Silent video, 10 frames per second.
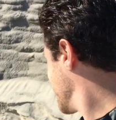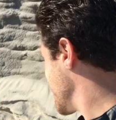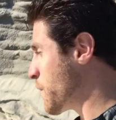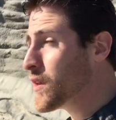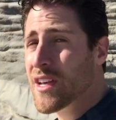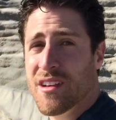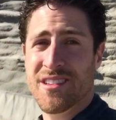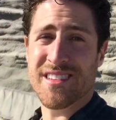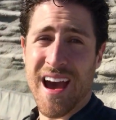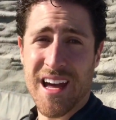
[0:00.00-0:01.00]
It really is
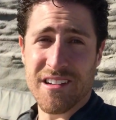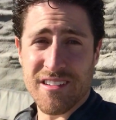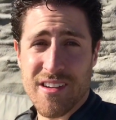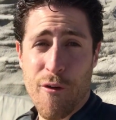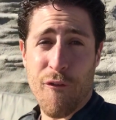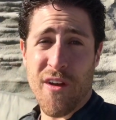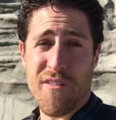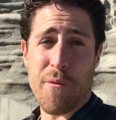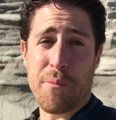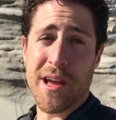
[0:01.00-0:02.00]
sad to see your
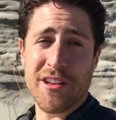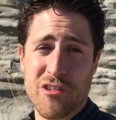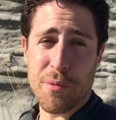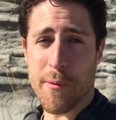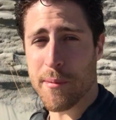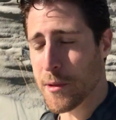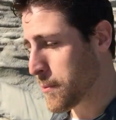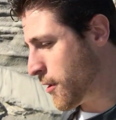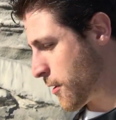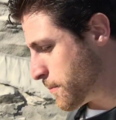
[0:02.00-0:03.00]
favorite beach be ripped
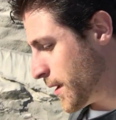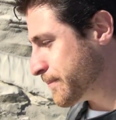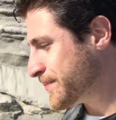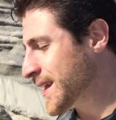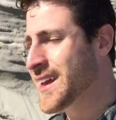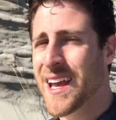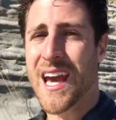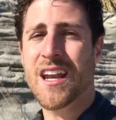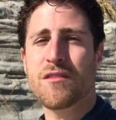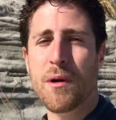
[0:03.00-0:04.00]
apart, but
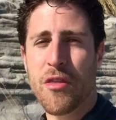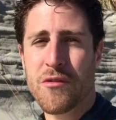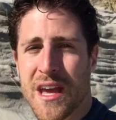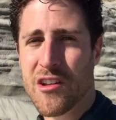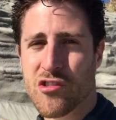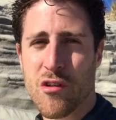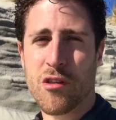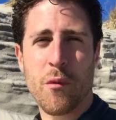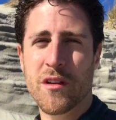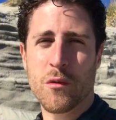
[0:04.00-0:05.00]
it is Mother Nature.
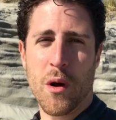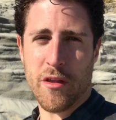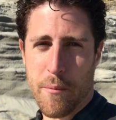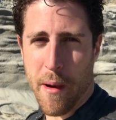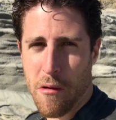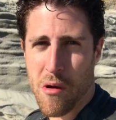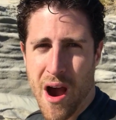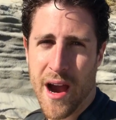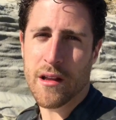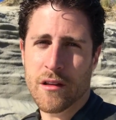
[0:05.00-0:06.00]
The reason why the barrier
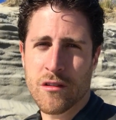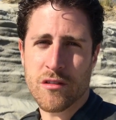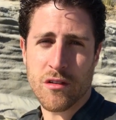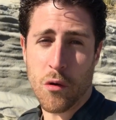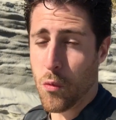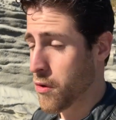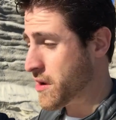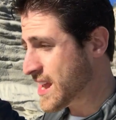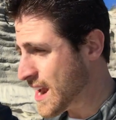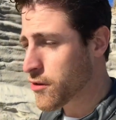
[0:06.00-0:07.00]
islands were
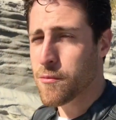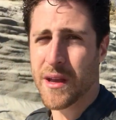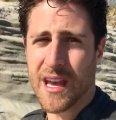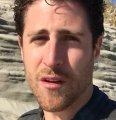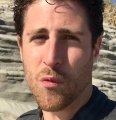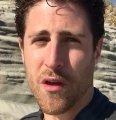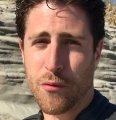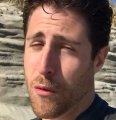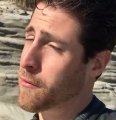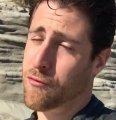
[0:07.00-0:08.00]
here to begin
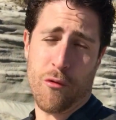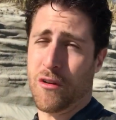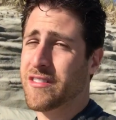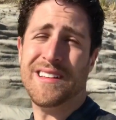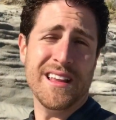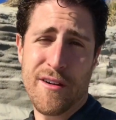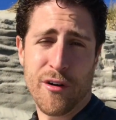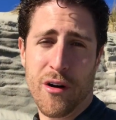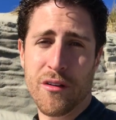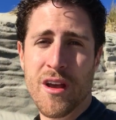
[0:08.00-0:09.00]
with weren't for us to live
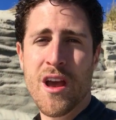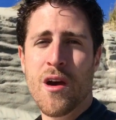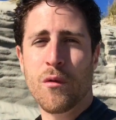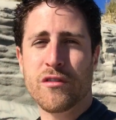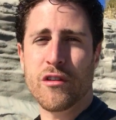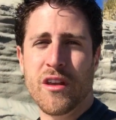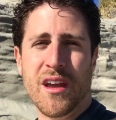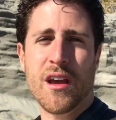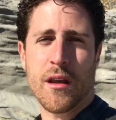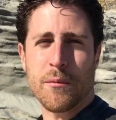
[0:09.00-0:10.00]
on, was so that
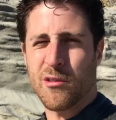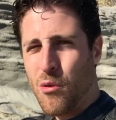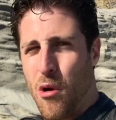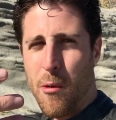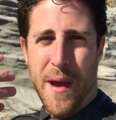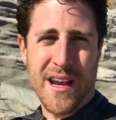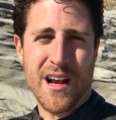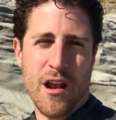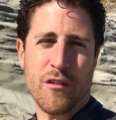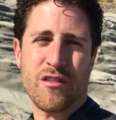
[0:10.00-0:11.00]
it could absorb any
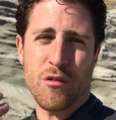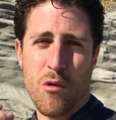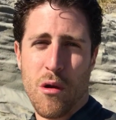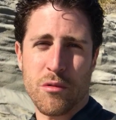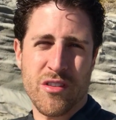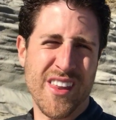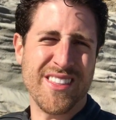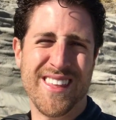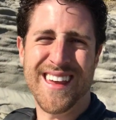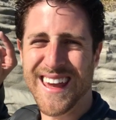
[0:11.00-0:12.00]
kind of storm so that
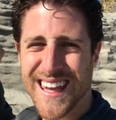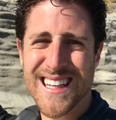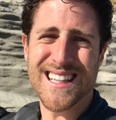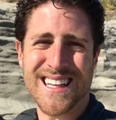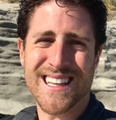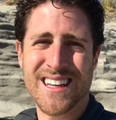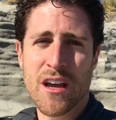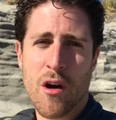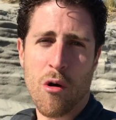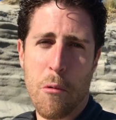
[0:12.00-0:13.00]
the inland,
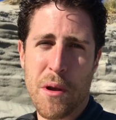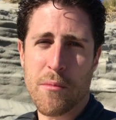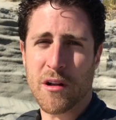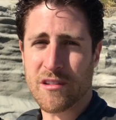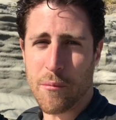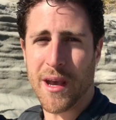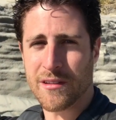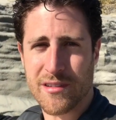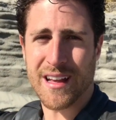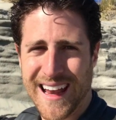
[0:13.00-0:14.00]
or pretty much the
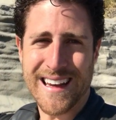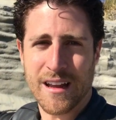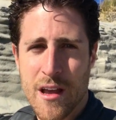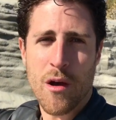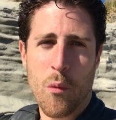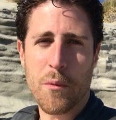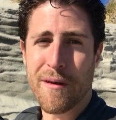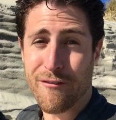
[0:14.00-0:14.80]
main state, would be